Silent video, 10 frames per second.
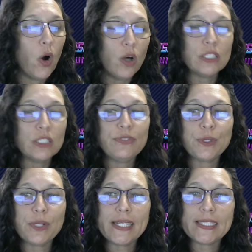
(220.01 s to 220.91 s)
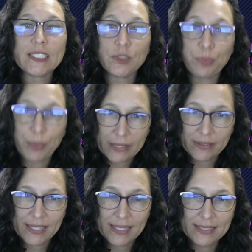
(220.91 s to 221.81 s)
all of your
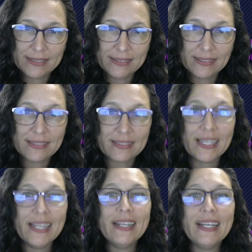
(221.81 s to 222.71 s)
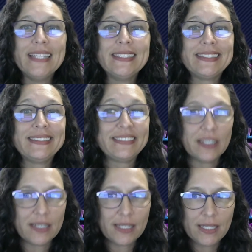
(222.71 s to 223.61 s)
experience and
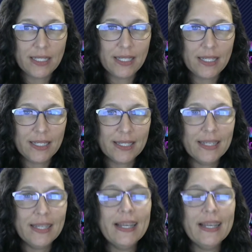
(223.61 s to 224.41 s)
studying